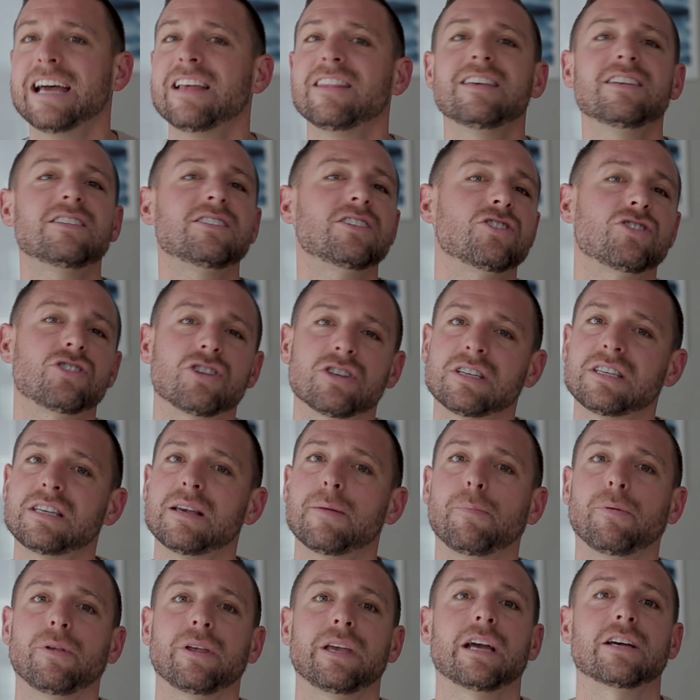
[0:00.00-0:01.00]
this is just
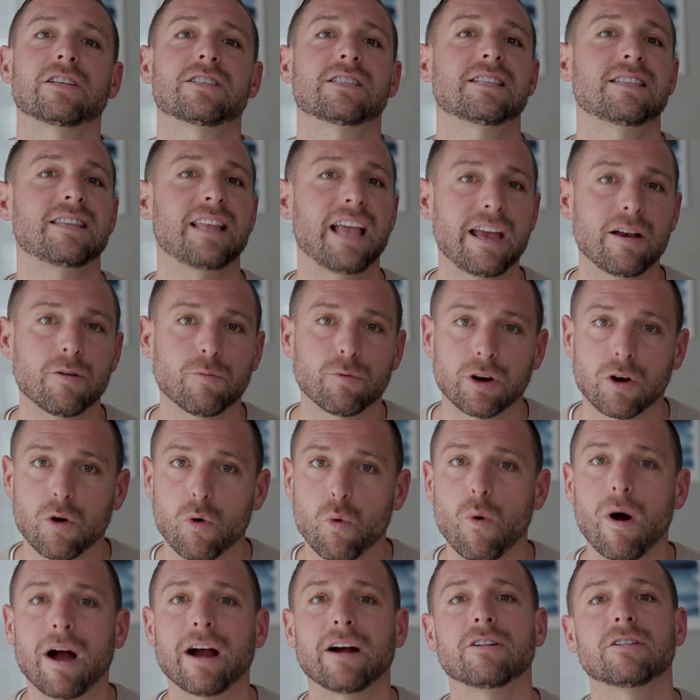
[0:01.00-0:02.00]
simply a state
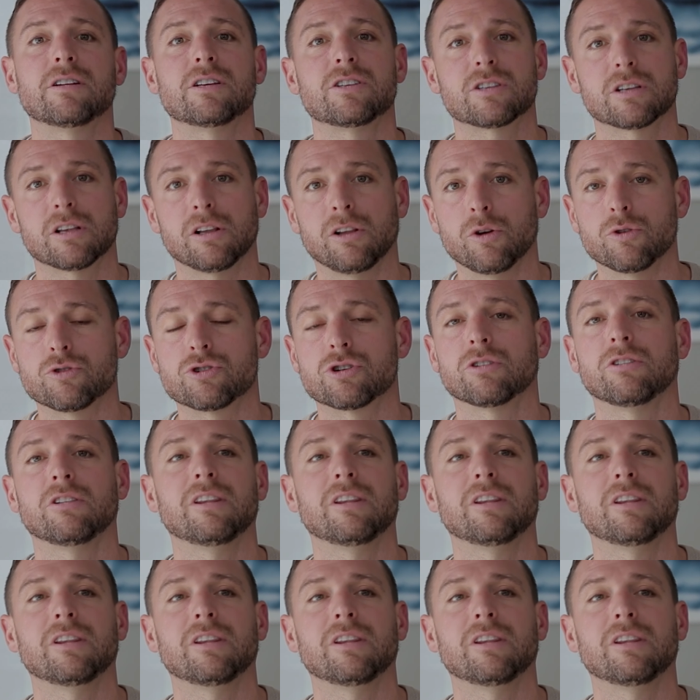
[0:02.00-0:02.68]
required disclosure,